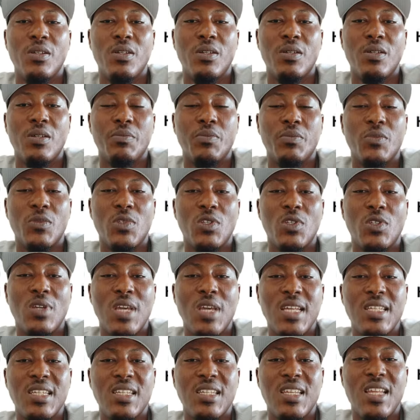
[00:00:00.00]
You get it
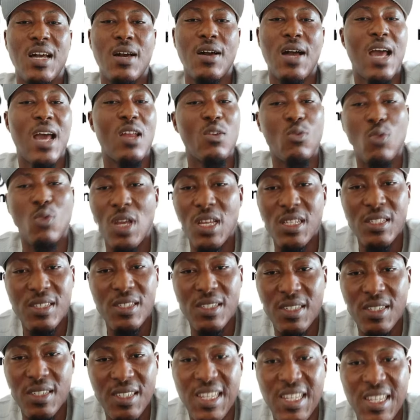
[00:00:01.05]
now? And once it
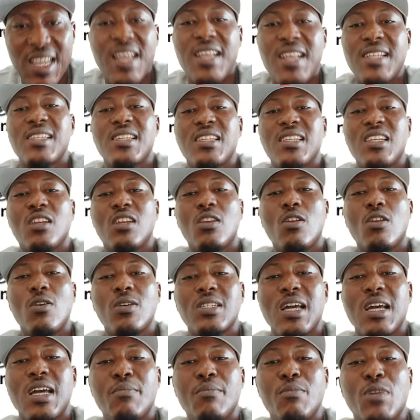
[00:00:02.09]
stays in the long-term
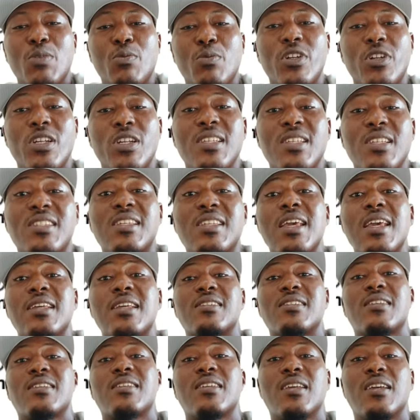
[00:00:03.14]
memory, it stays
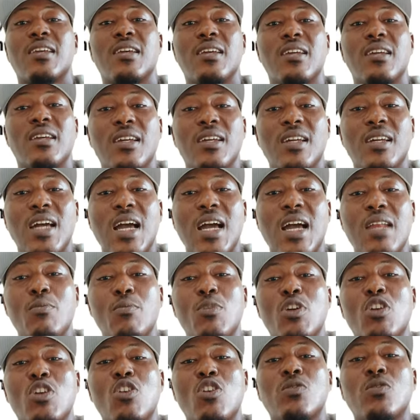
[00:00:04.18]
and becomes
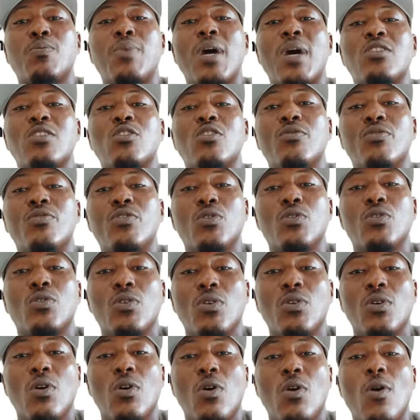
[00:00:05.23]
part of you,
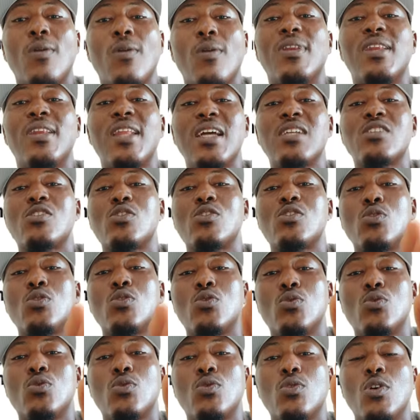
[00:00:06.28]
unless you
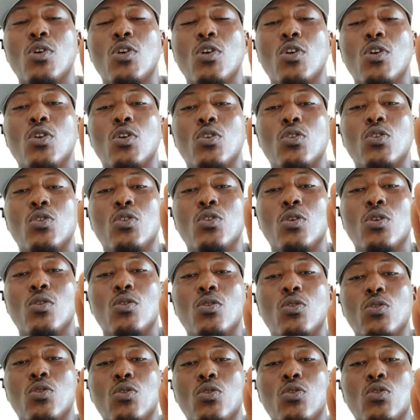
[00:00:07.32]

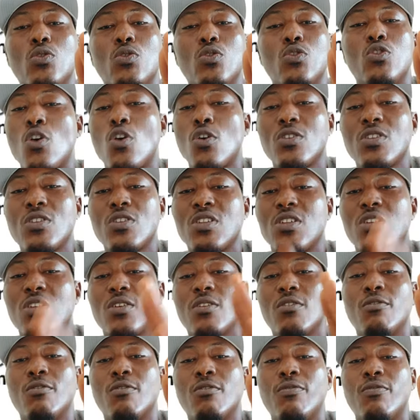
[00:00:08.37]
don't
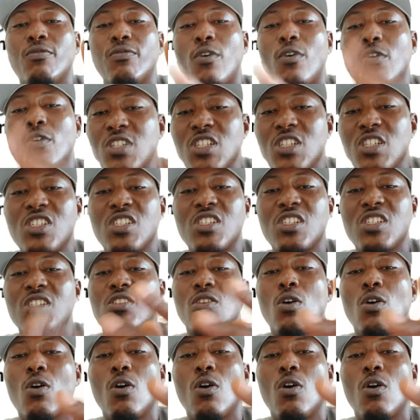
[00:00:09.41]
furnish it or